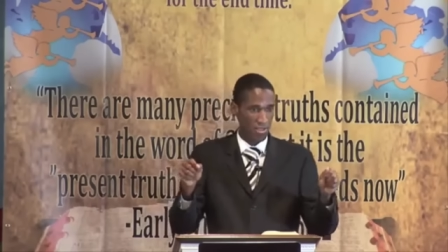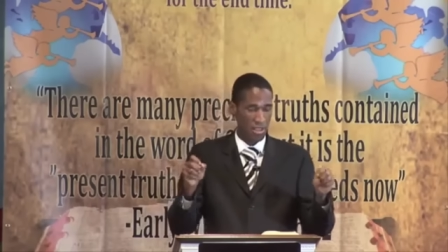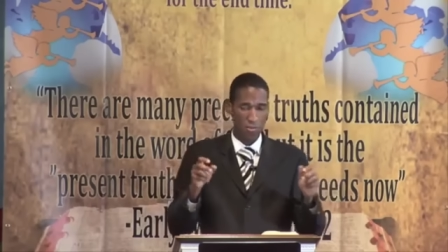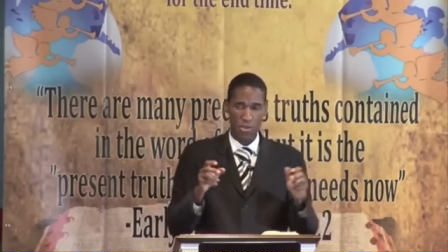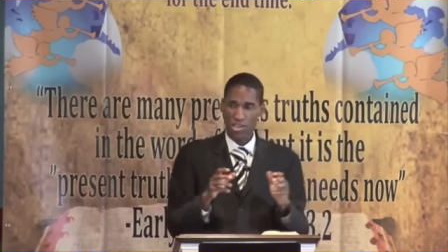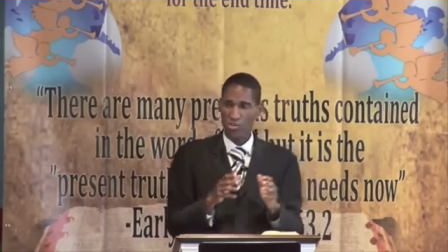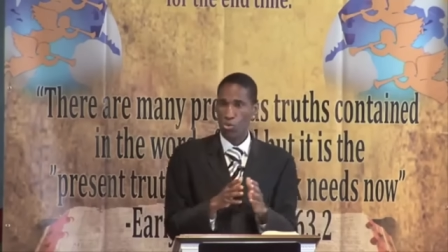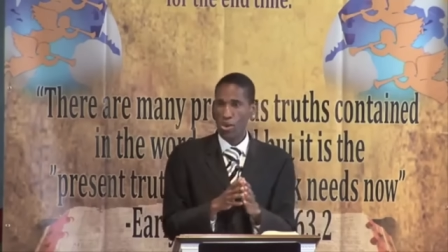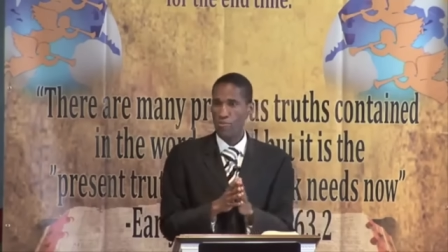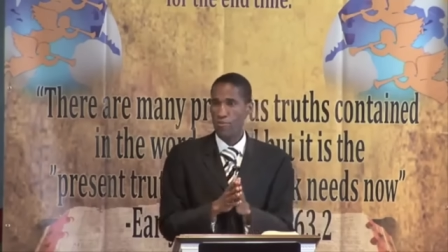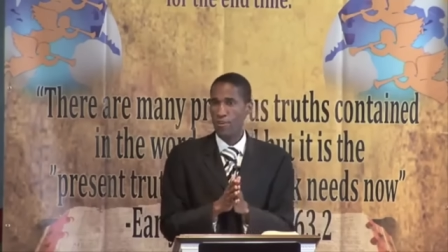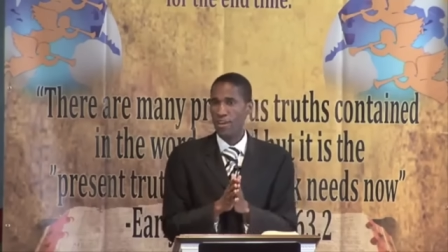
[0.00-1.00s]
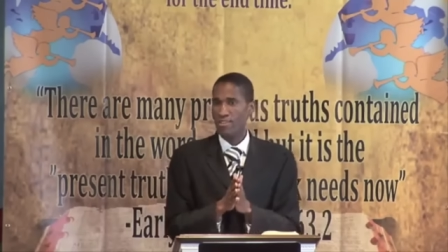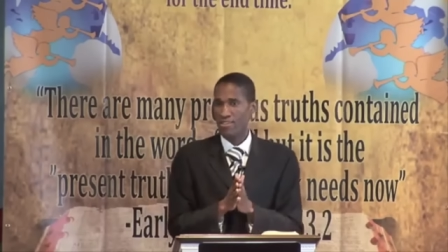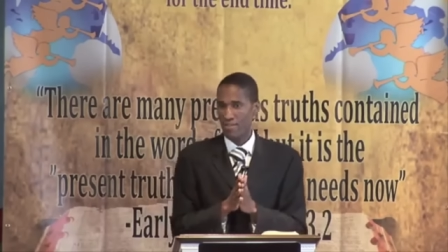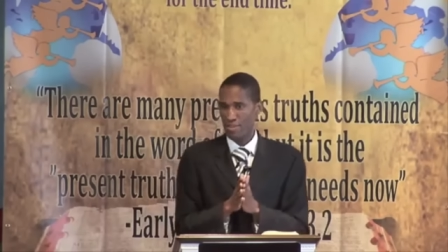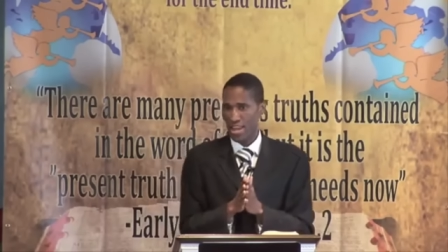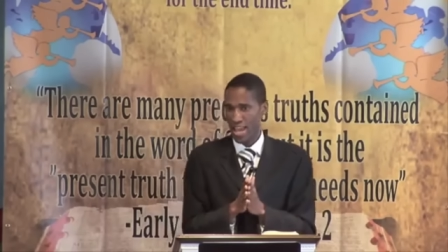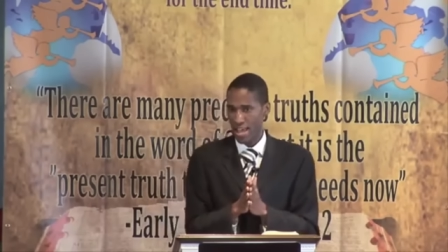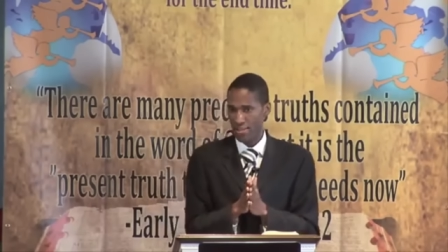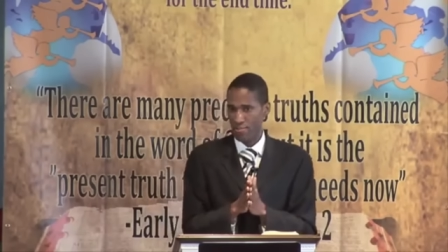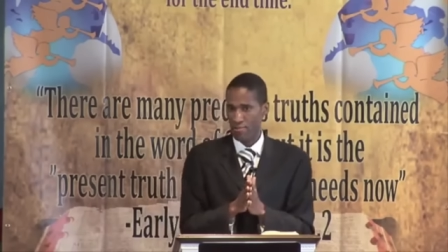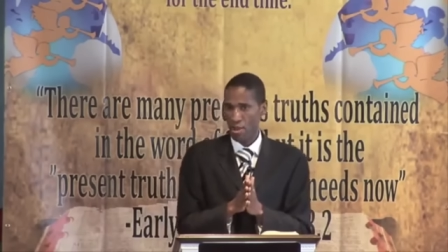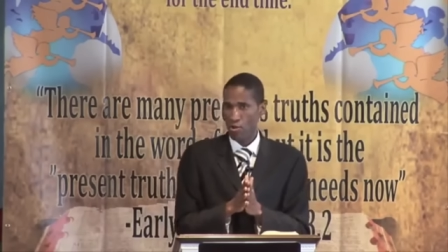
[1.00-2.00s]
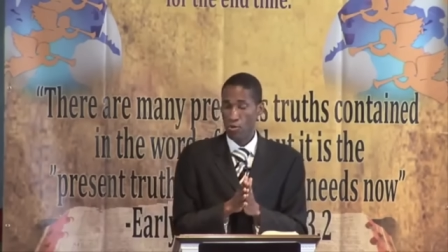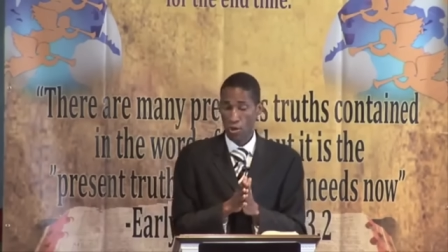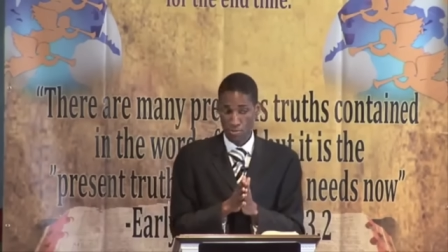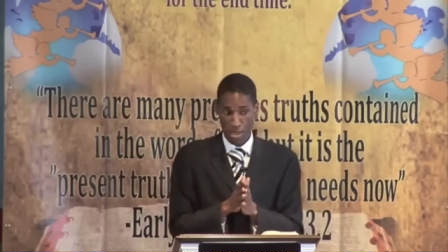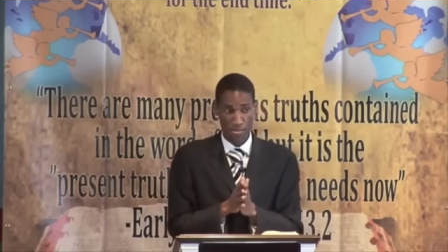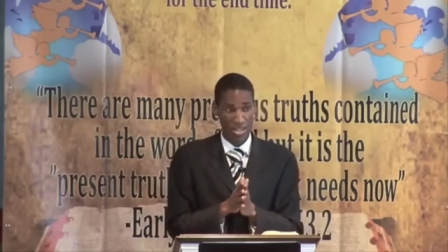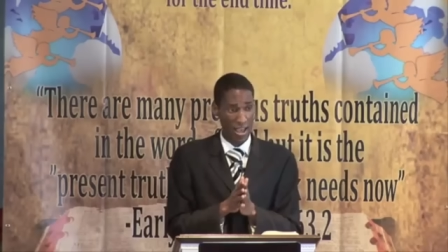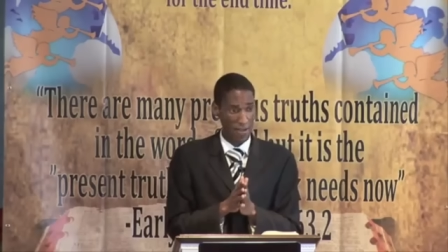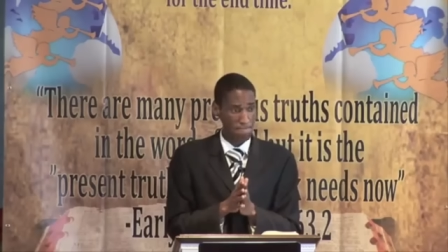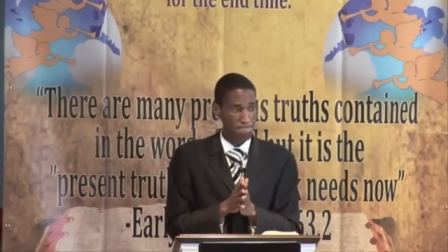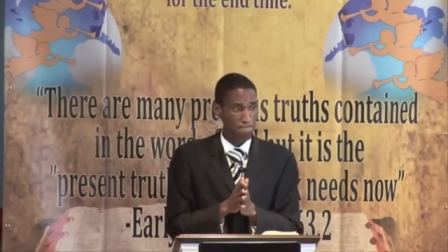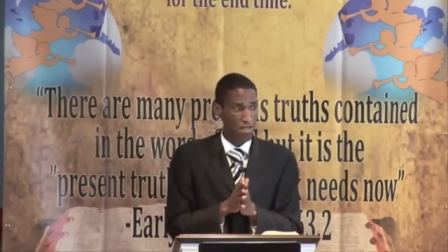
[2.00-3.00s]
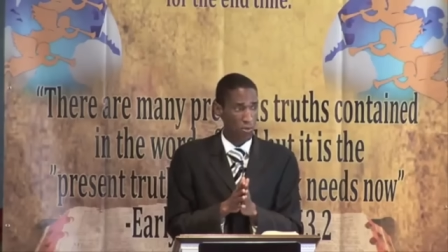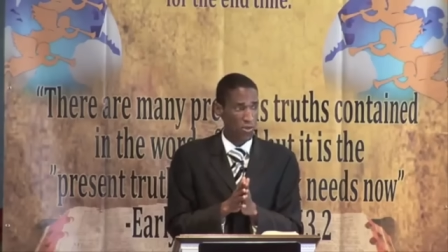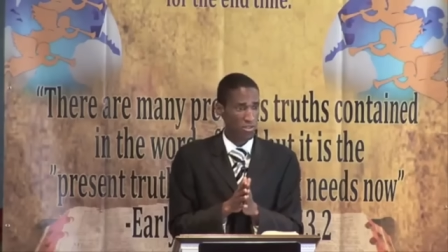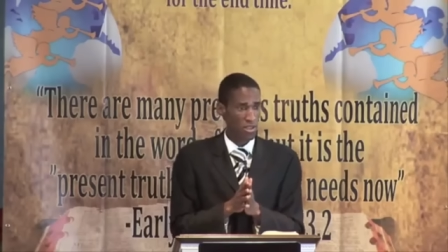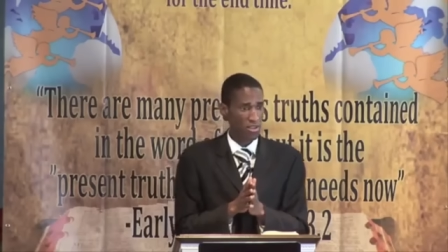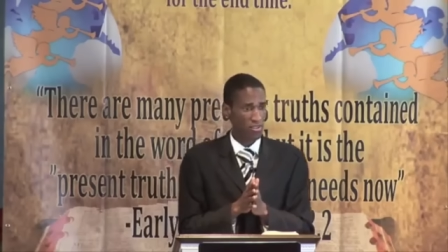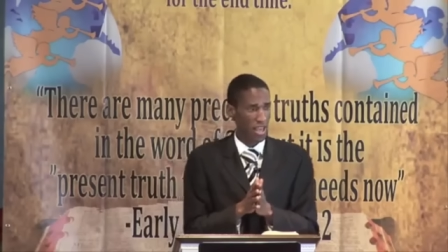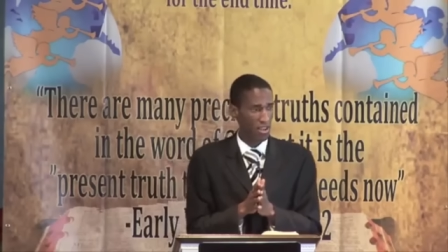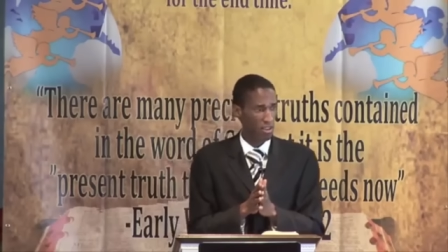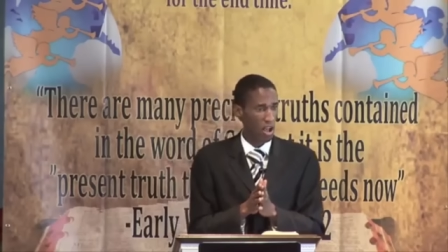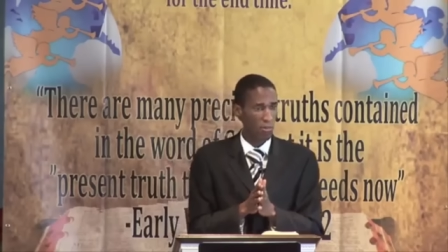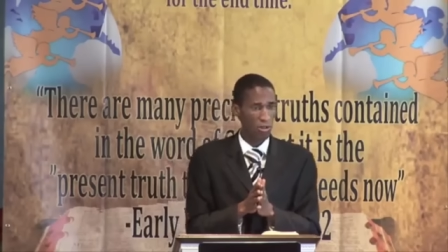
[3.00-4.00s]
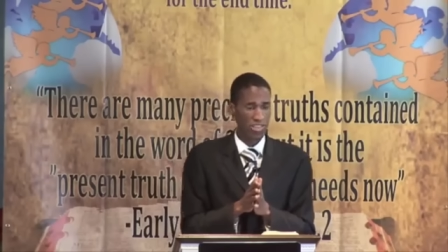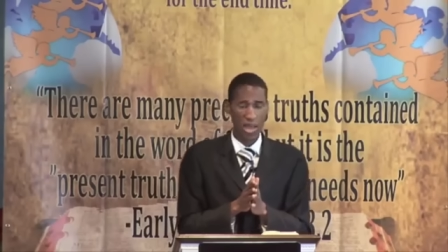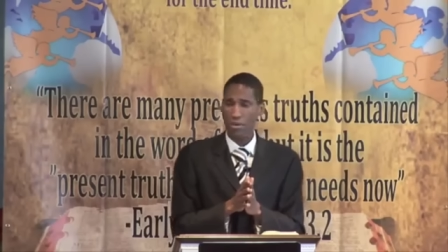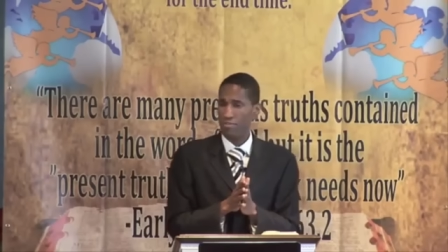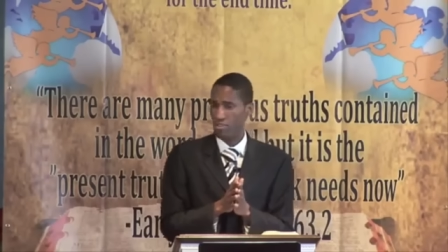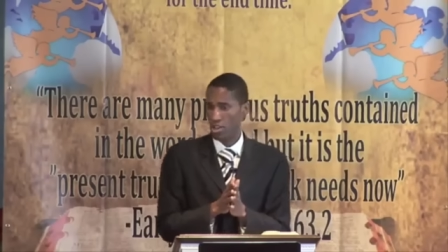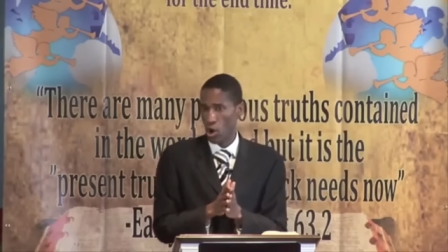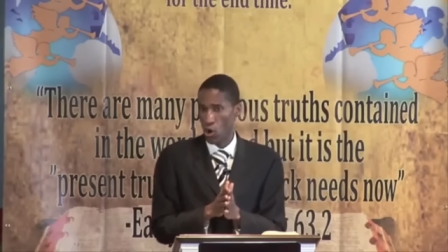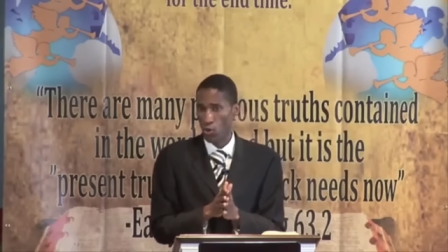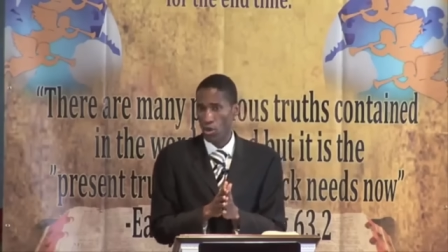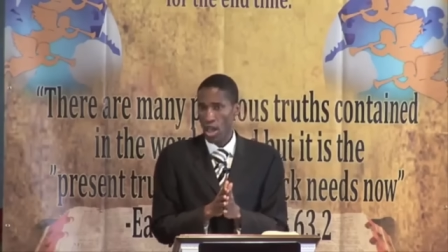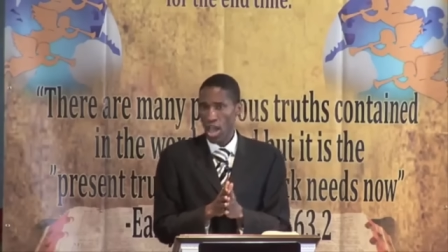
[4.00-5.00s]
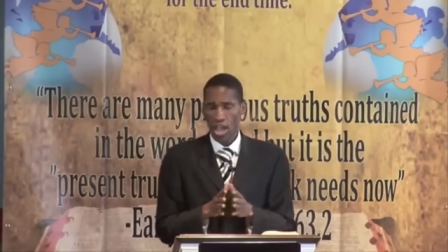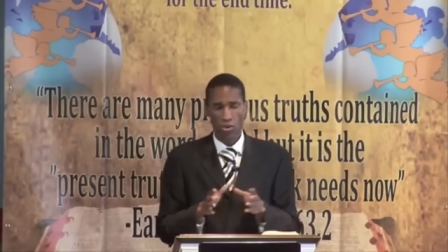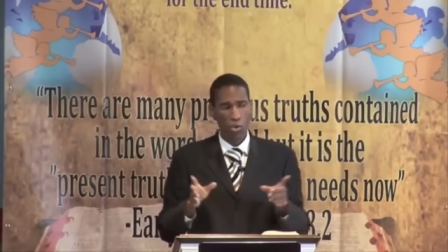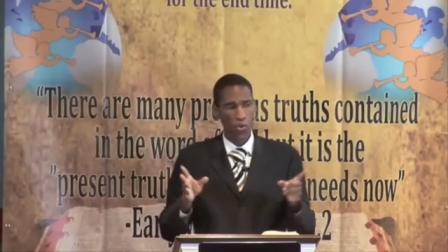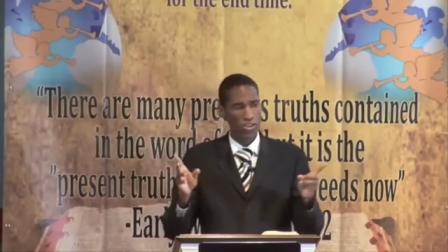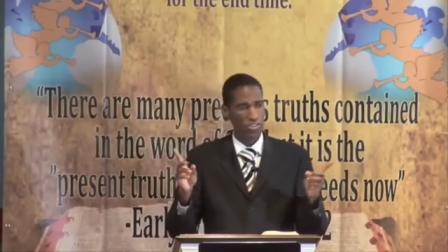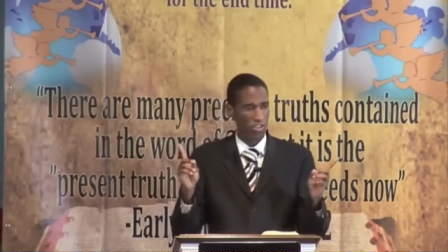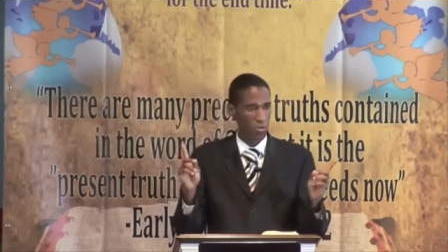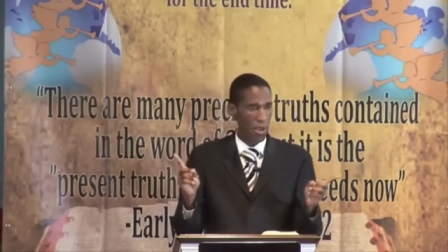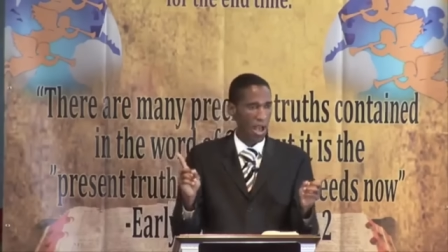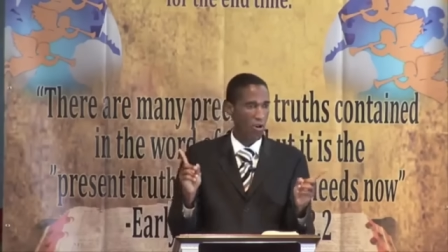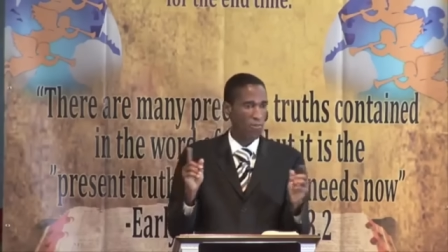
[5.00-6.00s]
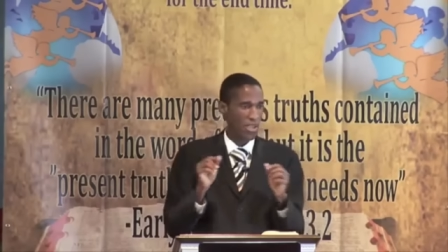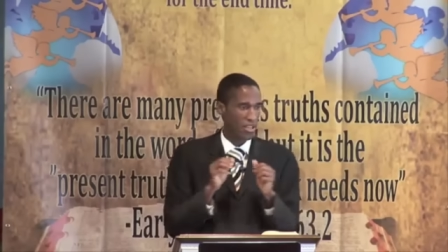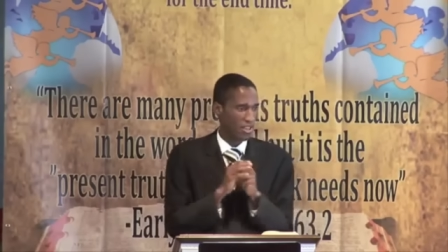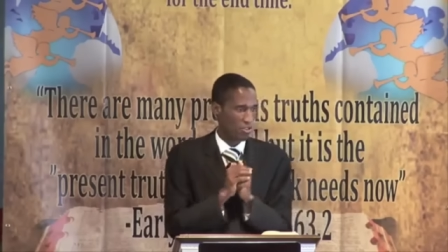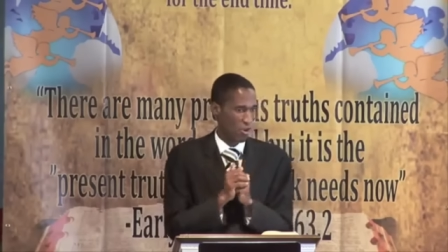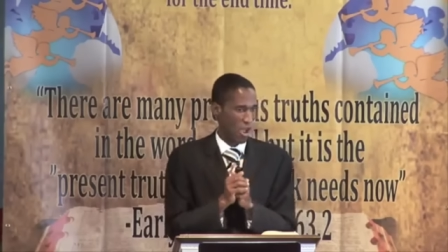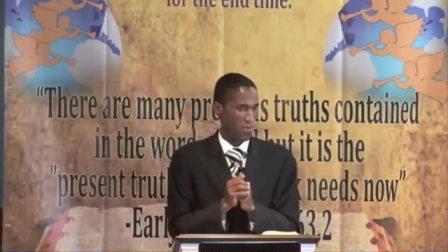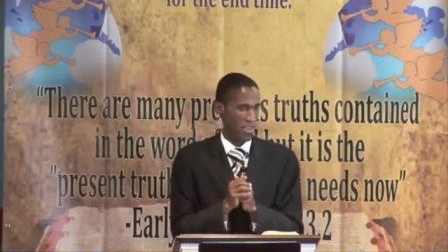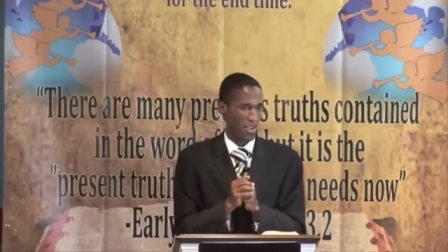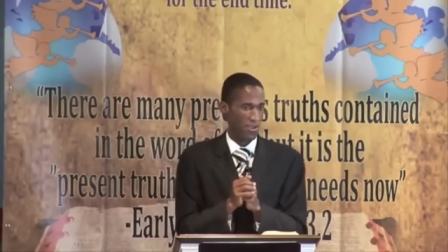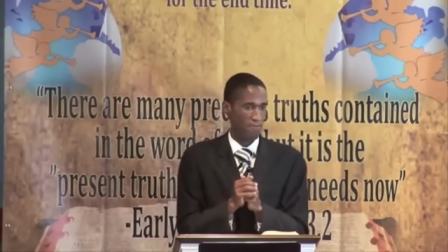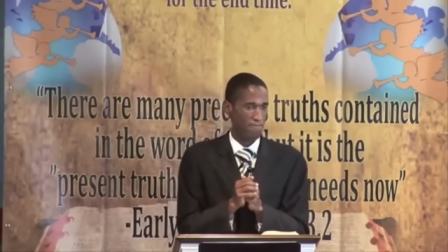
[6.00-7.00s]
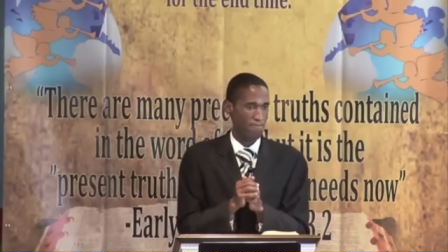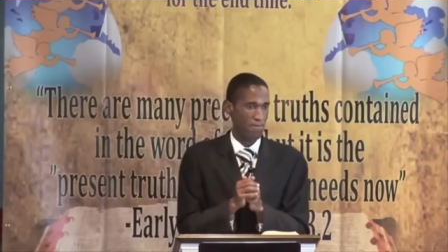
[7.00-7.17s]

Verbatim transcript: The beast with uh, seven heads. Remember that? We studied that a couple Sabbaths ago. And who is this power being described here?